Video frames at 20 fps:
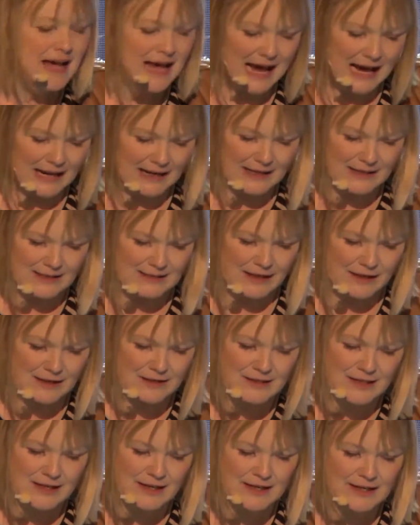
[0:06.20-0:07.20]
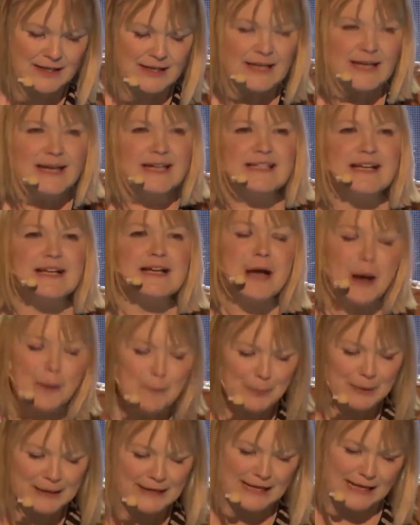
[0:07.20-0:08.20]
Alex Hunter, is a
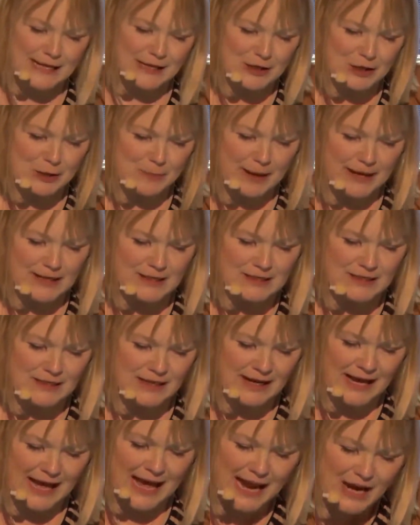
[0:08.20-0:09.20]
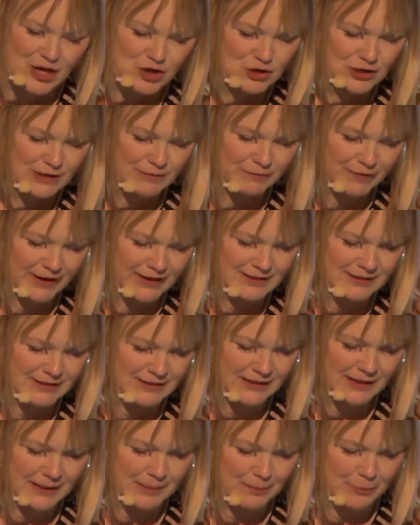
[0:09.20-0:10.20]
company incubator, angel
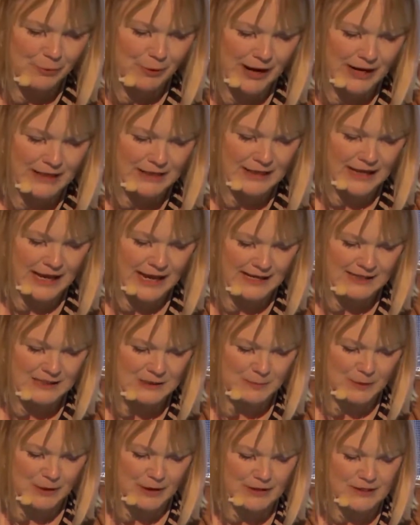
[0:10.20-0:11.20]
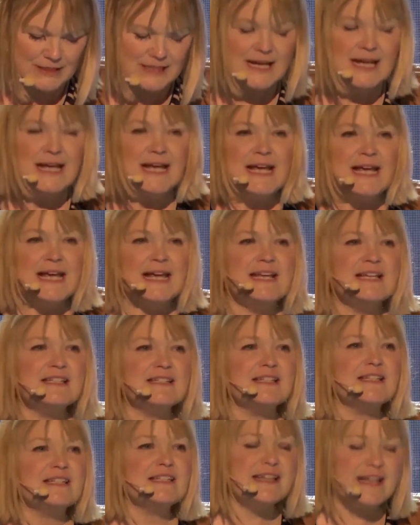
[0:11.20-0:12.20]
investor, and branding expert. He's
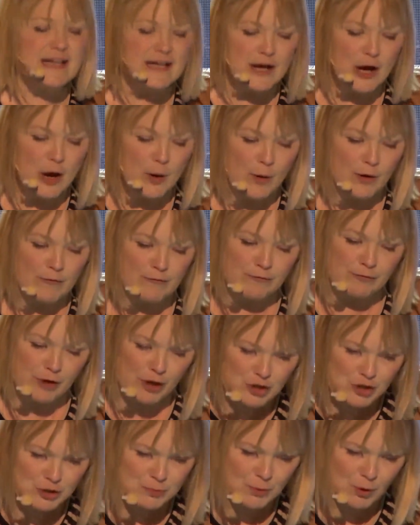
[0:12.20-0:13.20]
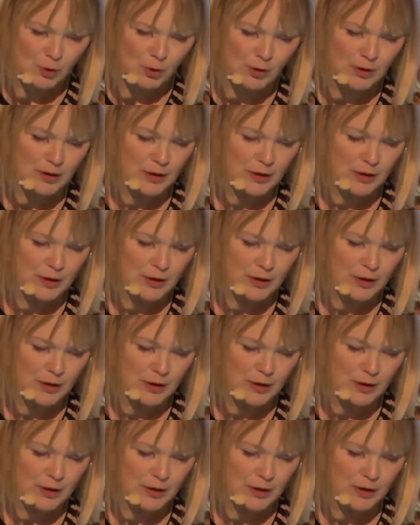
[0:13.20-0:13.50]
the CEO of Rushmore,